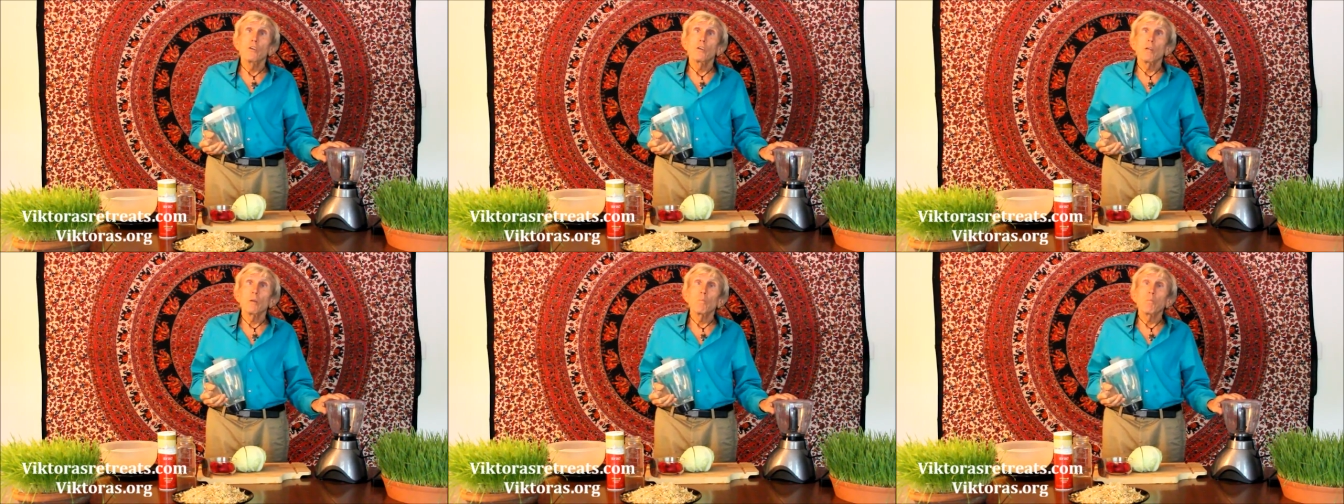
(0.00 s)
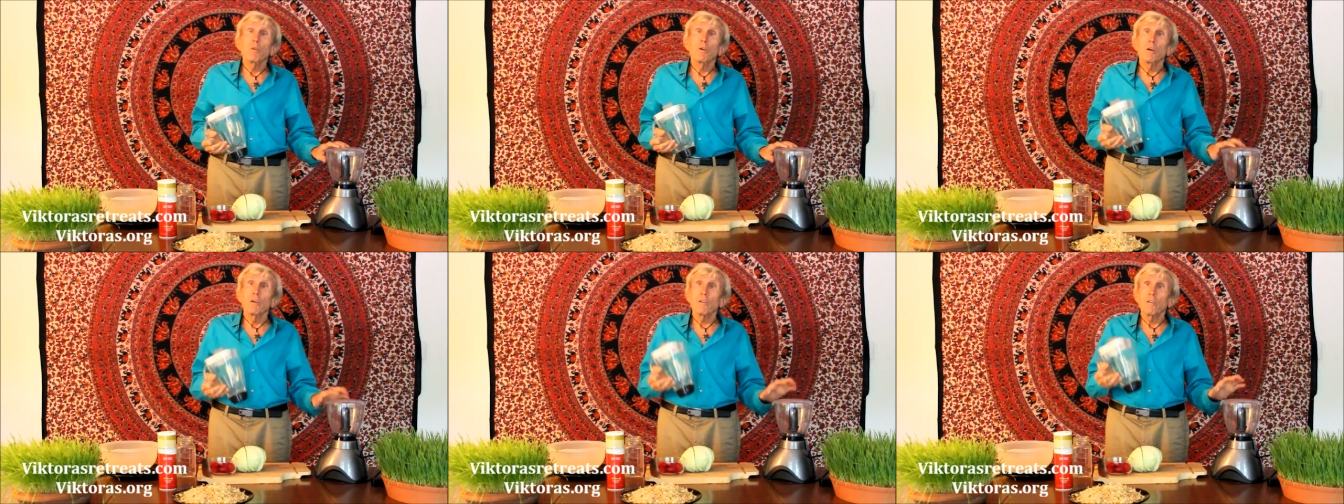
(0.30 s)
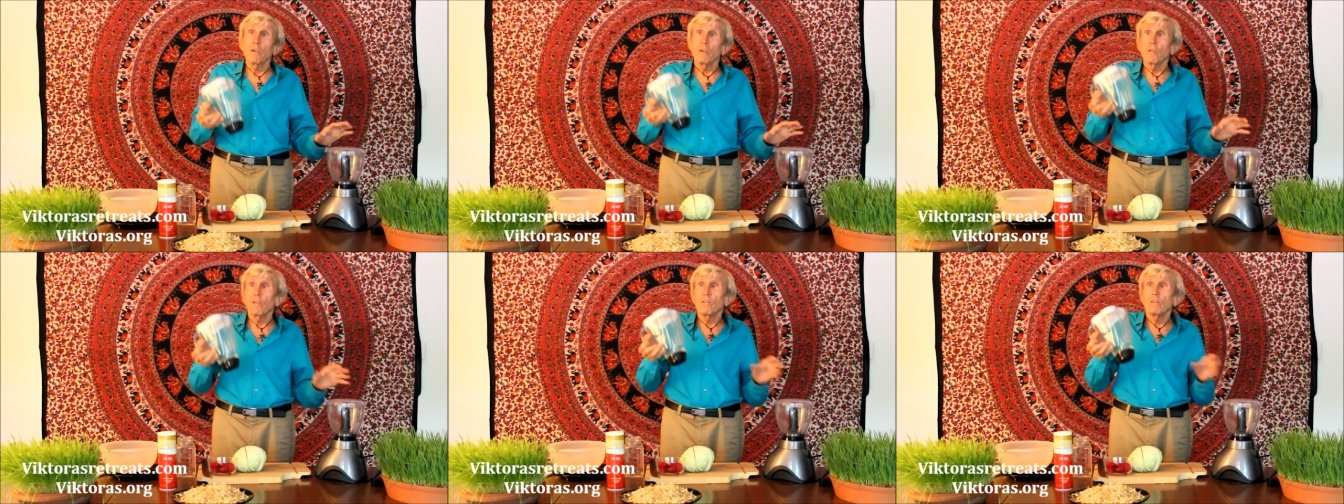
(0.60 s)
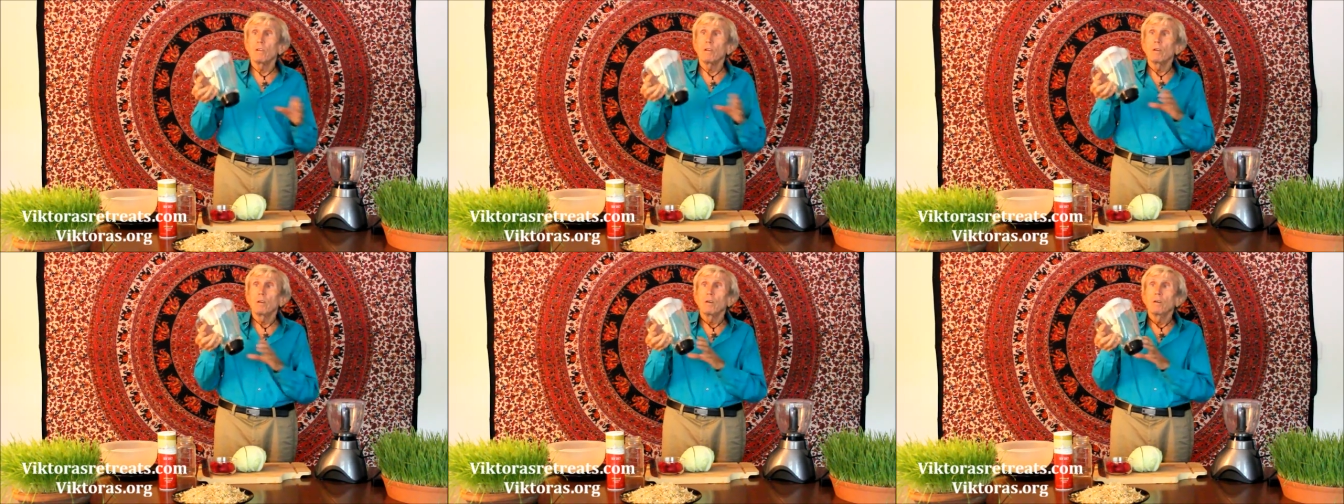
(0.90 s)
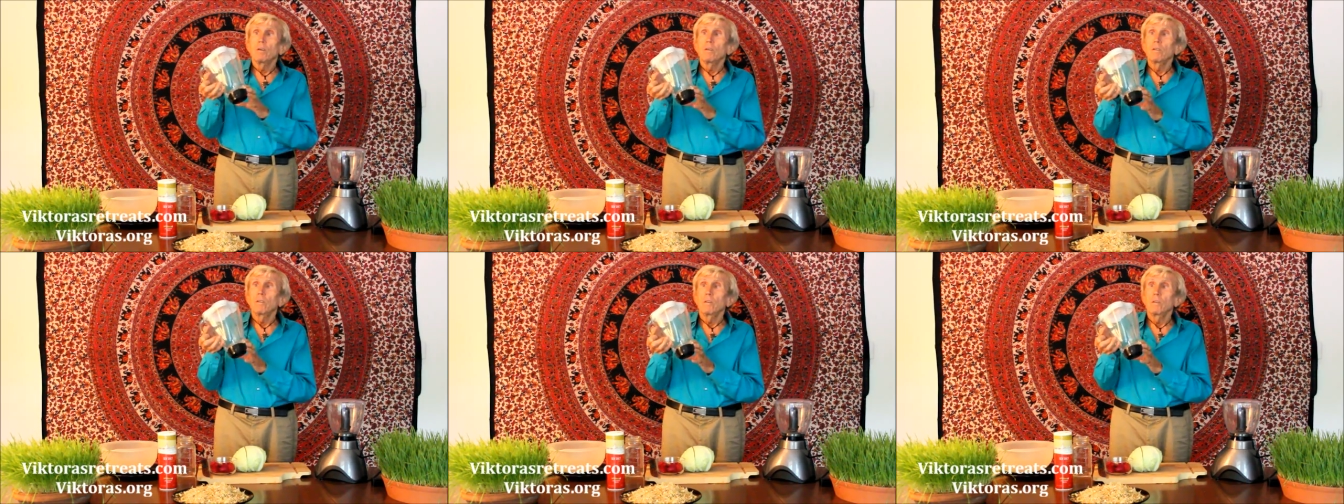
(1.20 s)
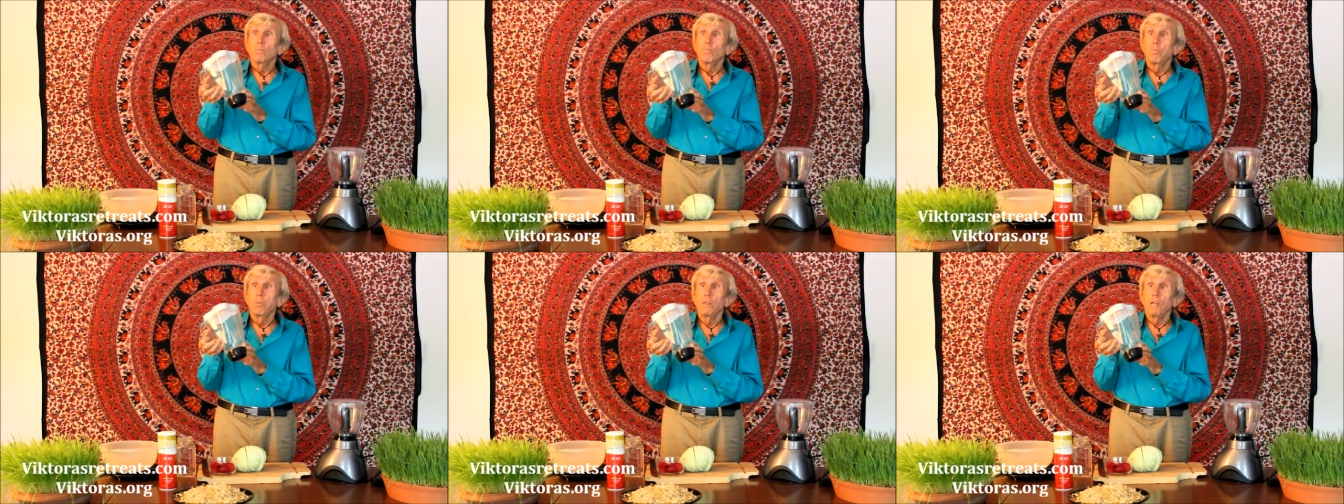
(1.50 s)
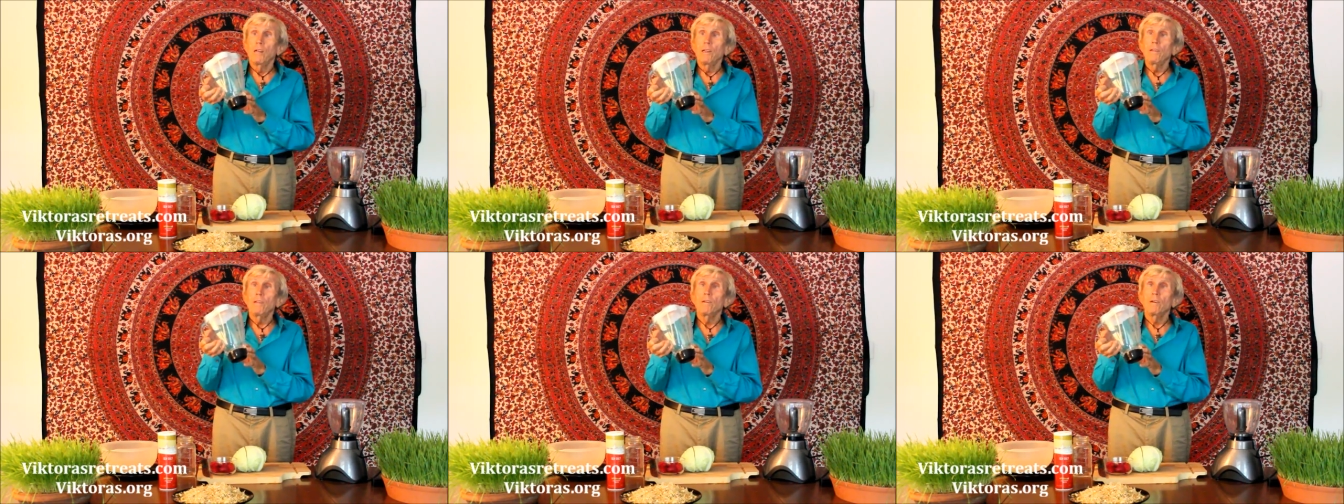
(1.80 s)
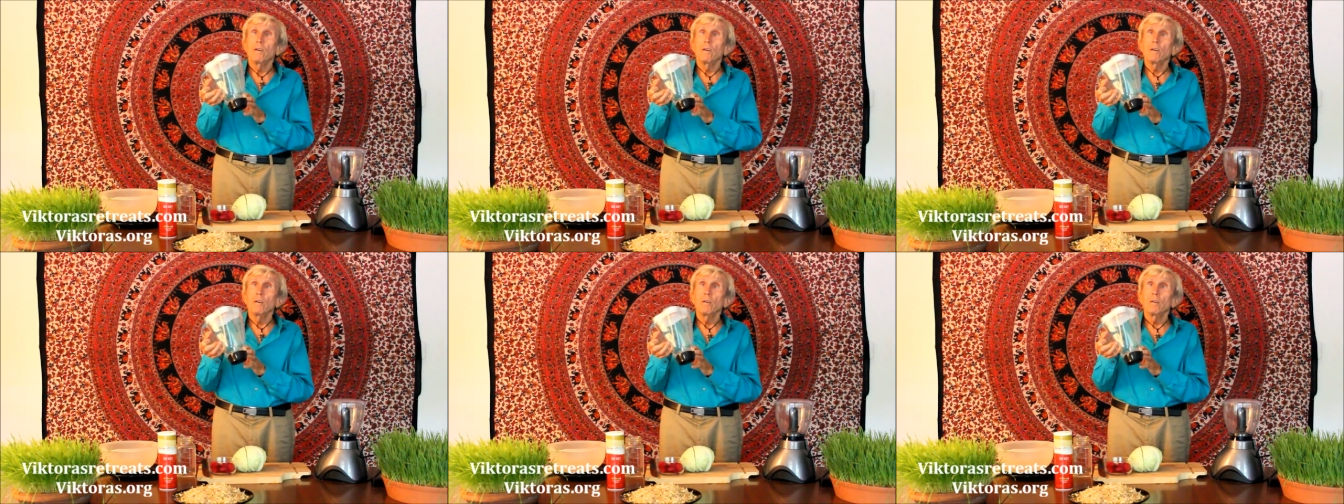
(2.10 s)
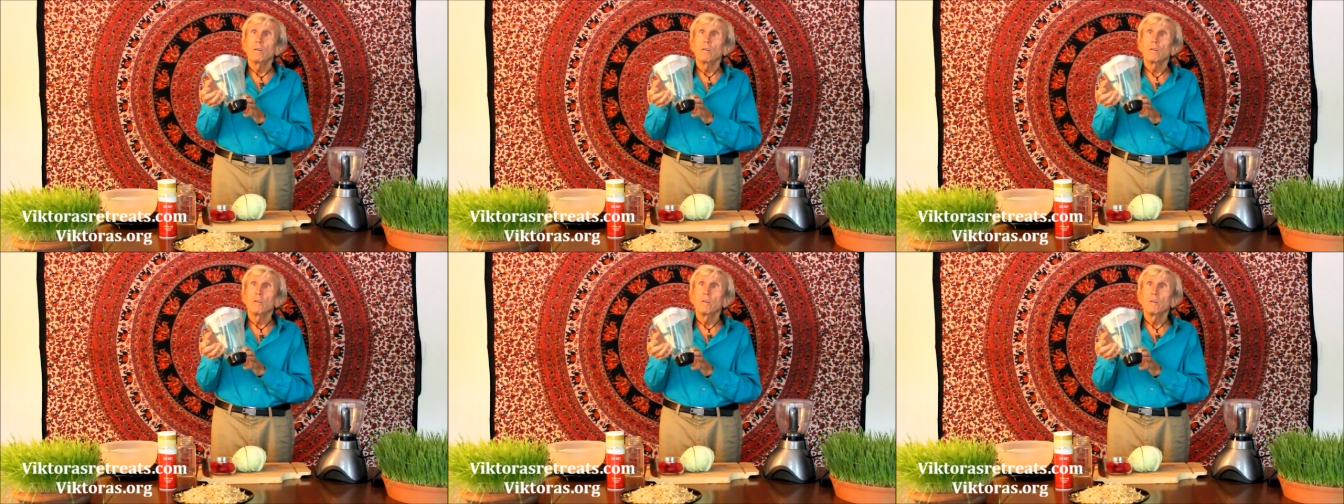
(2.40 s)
can purchase blender